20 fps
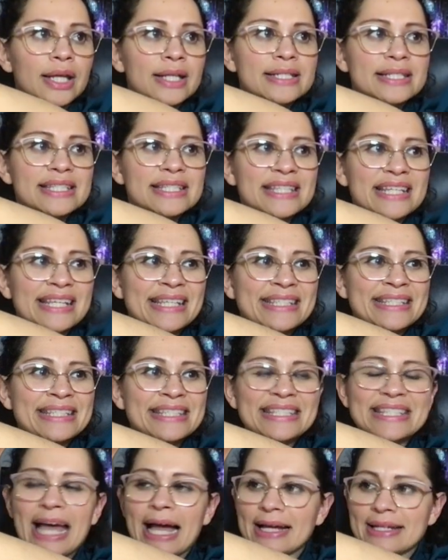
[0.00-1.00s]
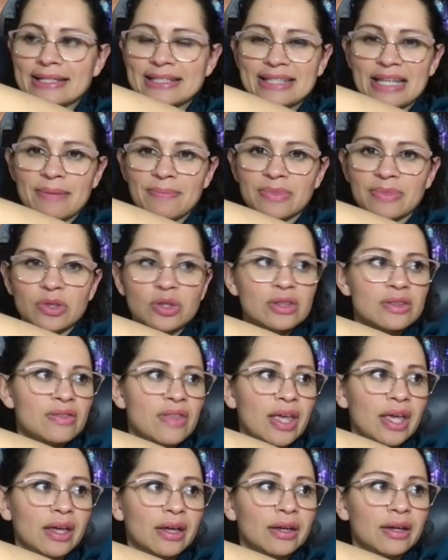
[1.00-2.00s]
it's the exact same
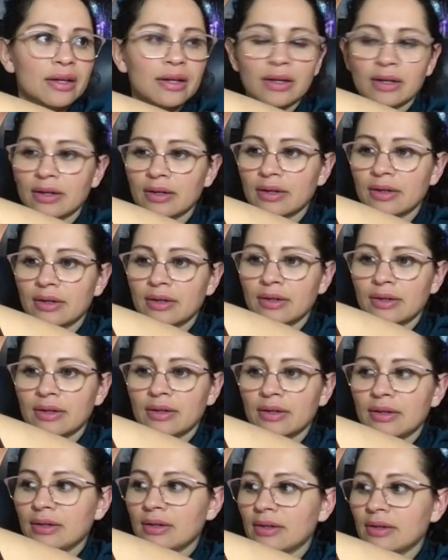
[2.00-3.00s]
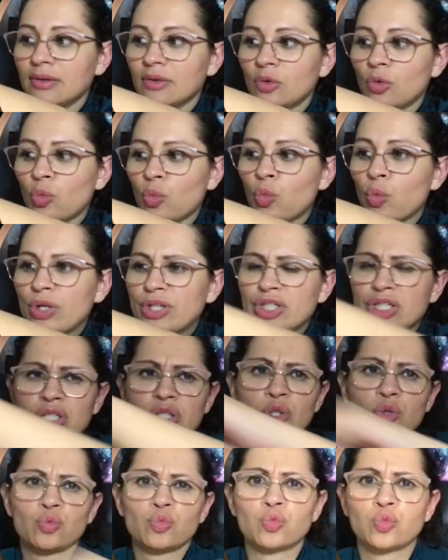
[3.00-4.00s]
thing, which
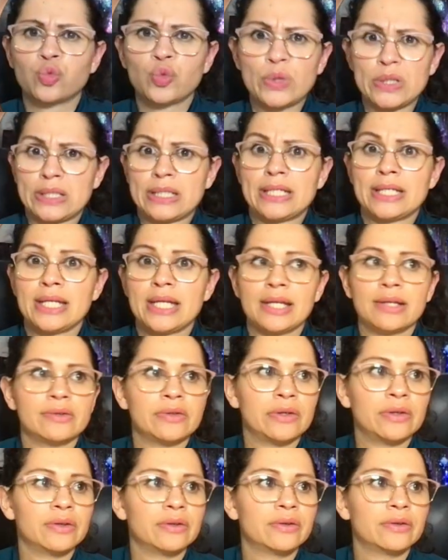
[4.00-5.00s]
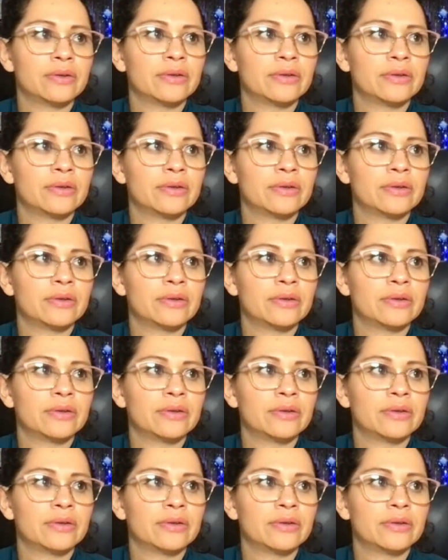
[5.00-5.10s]
is really neat,